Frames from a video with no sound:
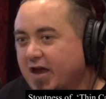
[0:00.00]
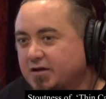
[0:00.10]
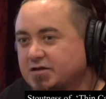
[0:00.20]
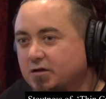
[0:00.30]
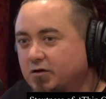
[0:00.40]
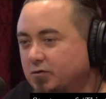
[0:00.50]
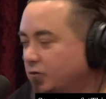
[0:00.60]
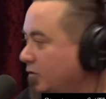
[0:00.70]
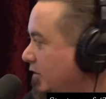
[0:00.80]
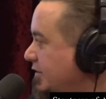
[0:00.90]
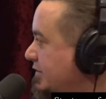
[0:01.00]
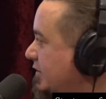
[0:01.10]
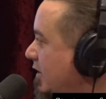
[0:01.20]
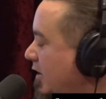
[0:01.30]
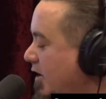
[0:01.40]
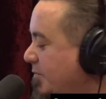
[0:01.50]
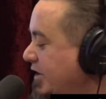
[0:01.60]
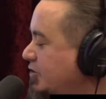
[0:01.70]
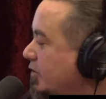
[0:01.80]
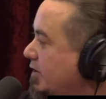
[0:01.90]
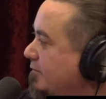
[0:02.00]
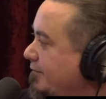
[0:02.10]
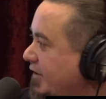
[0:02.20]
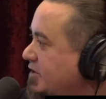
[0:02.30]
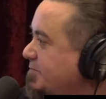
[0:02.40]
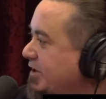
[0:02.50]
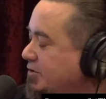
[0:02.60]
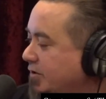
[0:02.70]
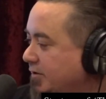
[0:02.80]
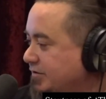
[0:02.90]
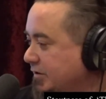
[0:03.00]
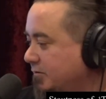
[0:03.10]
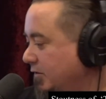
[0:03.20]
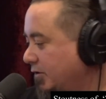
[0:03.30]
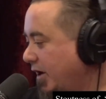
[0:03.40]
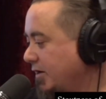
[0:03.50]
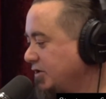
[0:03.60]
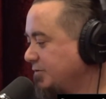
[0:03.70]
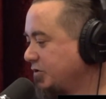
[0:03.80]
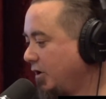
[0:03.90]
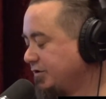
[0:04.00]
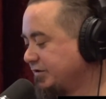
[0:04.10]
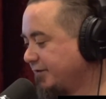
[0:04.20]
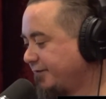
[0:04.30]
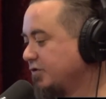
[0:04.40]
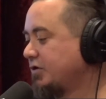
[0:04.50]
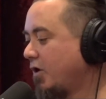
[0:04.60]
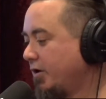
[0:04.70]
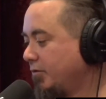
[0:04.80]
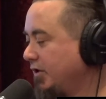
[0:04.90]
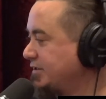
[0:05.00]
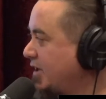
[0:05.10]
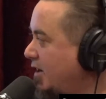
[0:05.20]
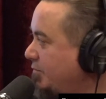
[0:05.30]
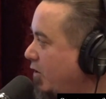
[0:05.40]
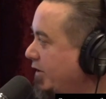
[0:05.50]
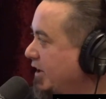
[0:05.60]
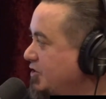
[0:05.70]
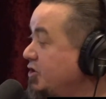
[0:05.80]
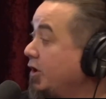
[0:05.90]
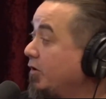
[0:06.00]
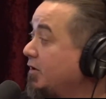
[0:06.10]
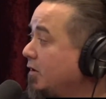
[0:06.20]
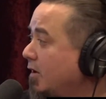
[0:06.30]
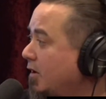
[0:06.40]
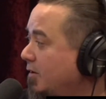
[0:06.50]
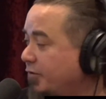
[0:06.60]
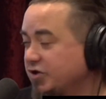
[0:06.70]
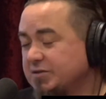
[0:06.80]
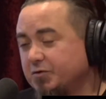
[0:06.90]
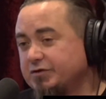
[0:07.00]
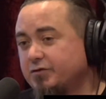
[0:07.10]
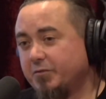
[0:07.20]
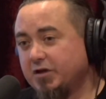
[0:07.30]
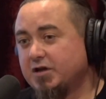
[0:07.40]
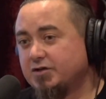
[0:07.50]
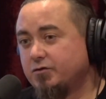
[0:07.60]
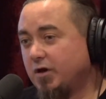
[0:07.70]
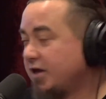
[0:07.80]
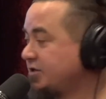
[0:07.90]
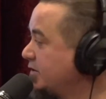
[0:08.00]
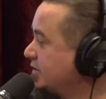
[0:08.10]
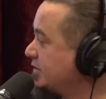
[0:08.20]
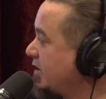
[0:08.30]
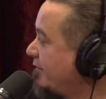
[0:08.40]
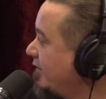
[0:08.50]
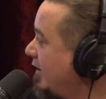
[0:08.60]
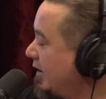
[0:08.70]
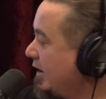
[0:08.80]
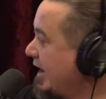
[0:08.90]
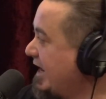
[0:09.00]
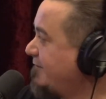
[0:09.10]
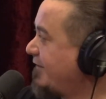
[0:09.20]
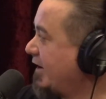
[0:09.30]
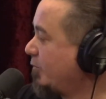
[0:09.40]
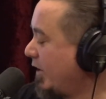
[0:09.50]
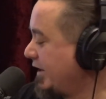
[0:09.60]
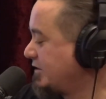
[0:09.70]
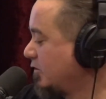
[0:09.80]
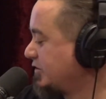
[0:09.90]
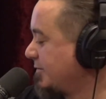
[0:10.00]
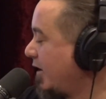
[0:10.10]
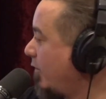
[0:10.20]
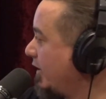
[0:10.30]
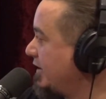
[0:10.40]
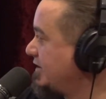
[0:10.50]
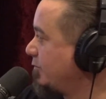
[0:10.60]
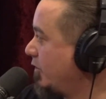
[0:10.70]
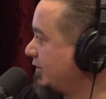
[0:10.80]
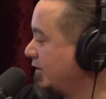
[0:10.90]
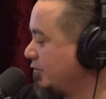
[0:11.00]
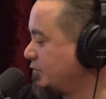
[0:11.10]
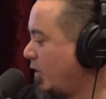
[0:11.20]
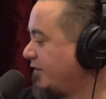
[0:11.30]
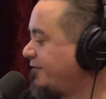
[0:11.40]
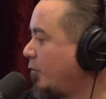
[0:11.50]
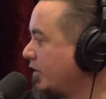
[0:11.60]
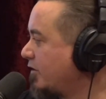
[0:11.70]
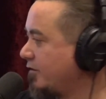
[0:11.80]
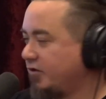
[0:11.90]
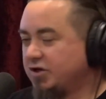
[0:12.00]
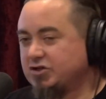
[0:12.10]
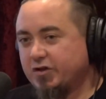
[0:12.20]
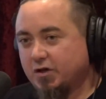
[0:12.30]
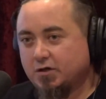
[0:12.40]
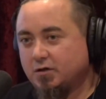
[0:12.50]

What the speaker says: interior wall is. Flinders Petrie is the great Egyptologist, the first guy to really start applying engineering principles from the industrial age to this stuff. He found one, he talks about one in his work that was 1/40th of an inch thick.